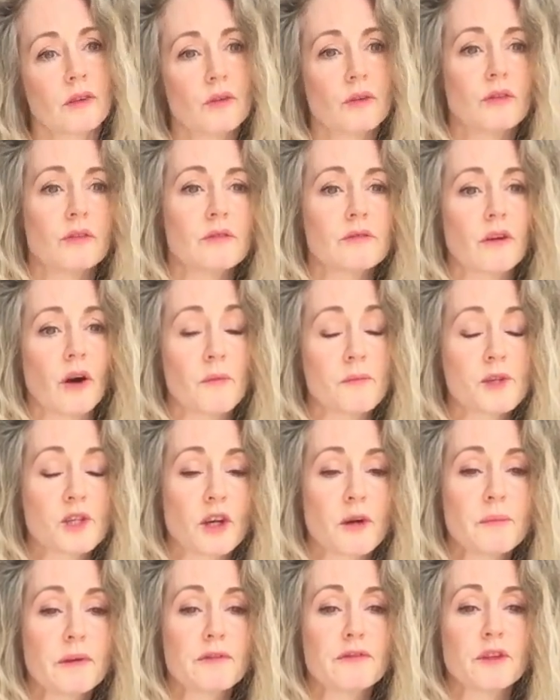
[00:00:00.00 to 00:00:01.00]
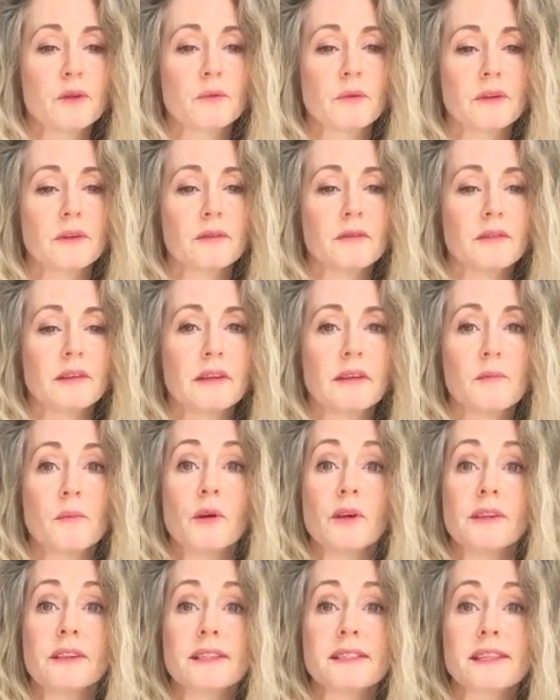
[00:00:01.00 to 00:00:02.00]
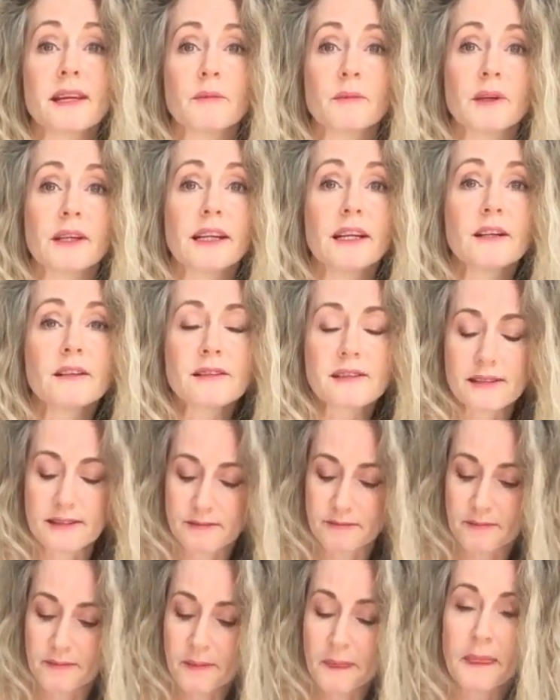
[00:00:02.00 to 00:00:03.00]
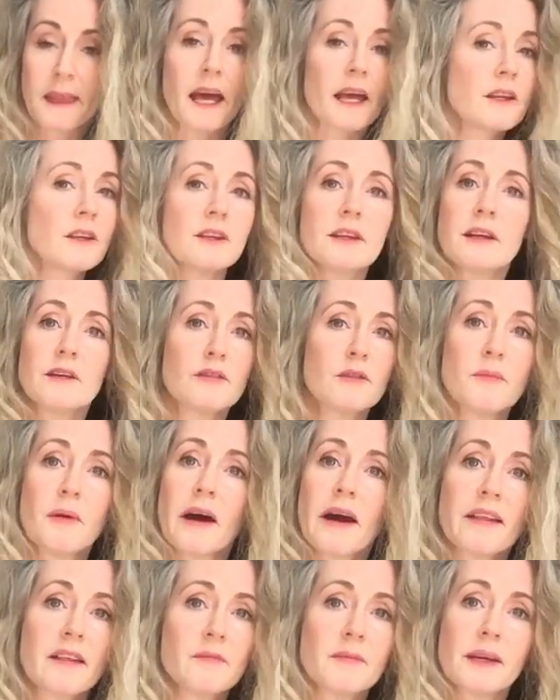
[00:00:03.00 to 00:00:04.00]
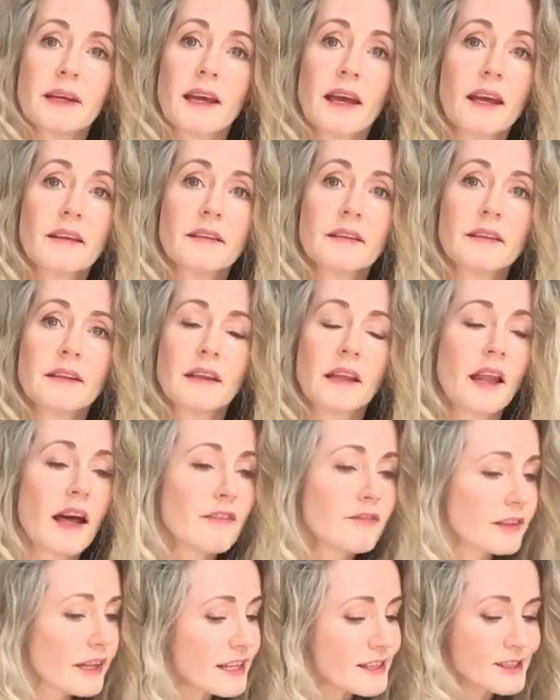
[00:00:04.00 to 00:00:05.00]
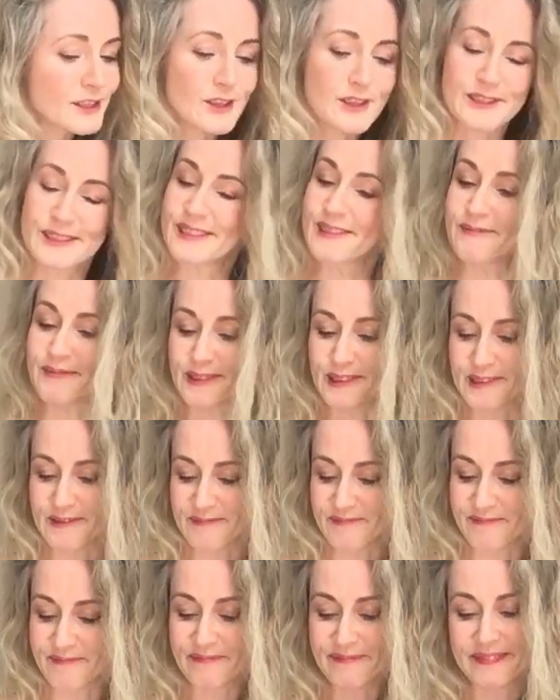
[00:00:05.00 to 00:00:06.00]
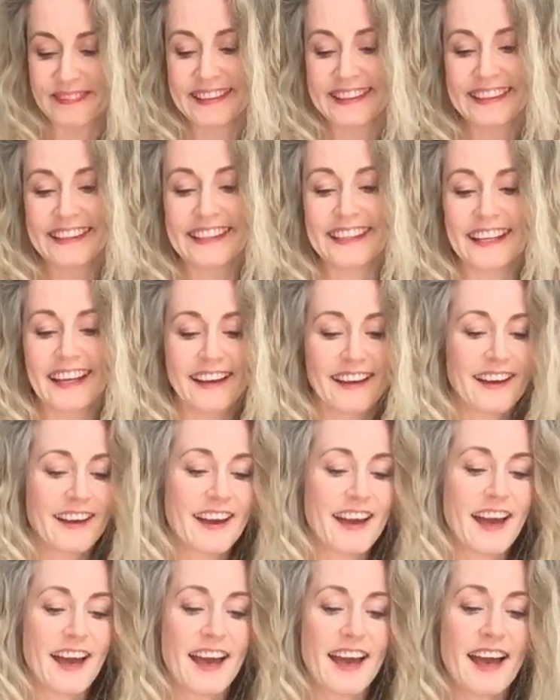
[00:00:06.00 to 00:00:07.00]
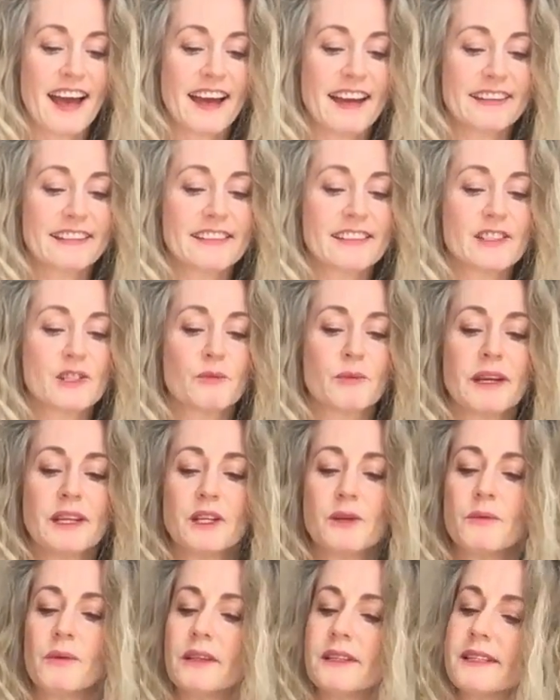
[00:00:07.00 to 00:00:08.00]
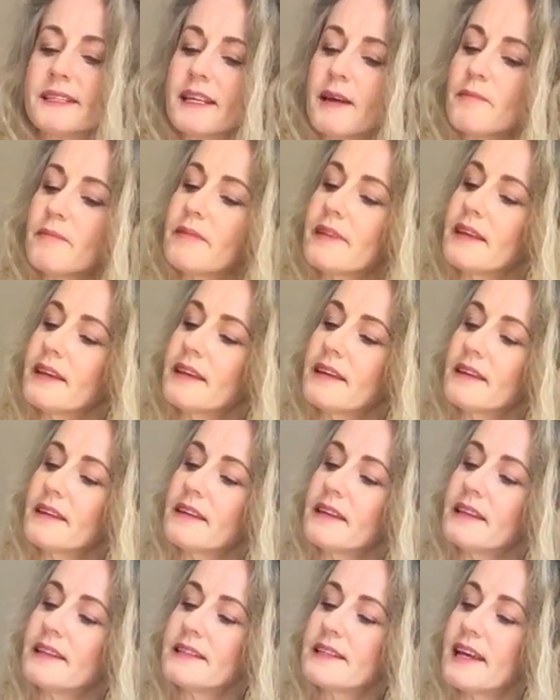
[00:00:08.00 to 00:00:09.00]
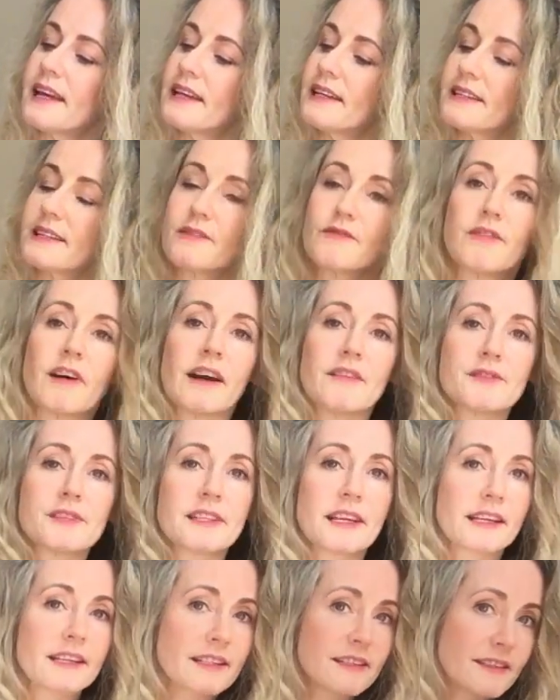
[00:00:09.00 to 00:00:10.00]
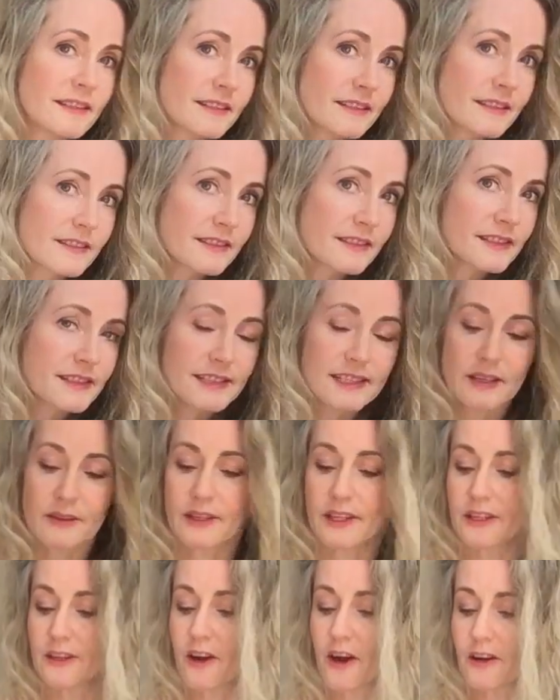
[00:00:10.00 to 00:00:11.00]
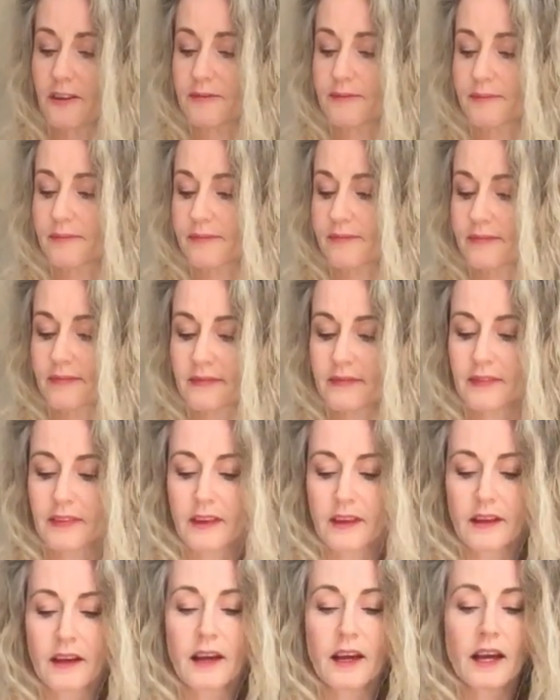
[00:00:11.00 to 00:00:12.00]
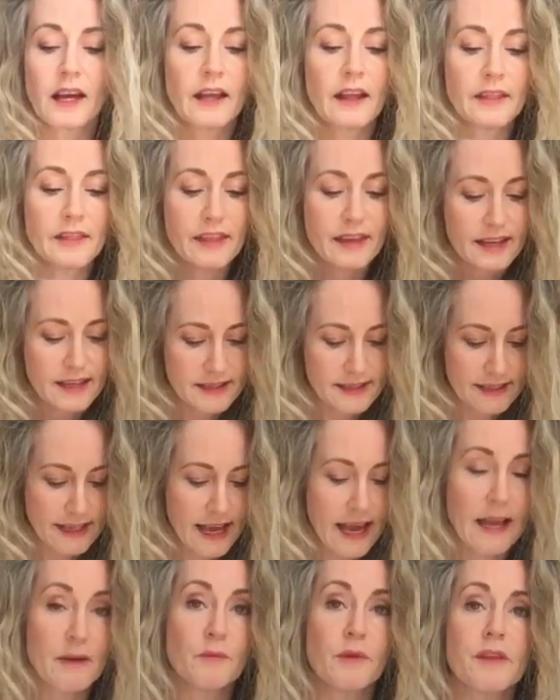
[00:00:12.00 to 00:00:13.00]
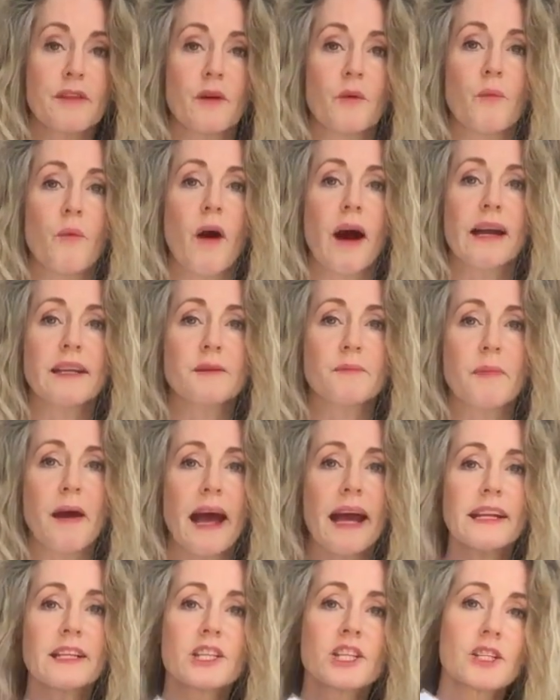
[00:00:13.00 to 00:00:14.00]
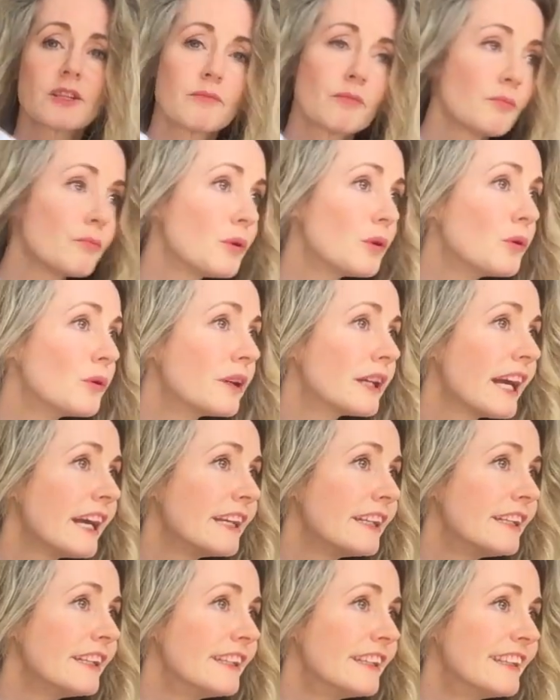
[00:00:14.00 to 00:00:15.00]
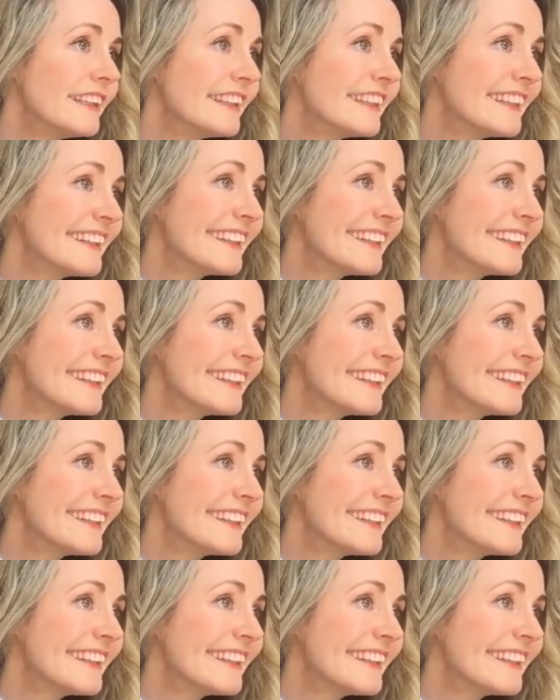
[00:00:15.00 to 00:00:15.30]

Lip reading: or op shop if you want to burden someone else, and you never buy them again. Life gets so simple. And when you want something, it takes 5 seconds to see what you got. These came with a white patch. Poor Katie.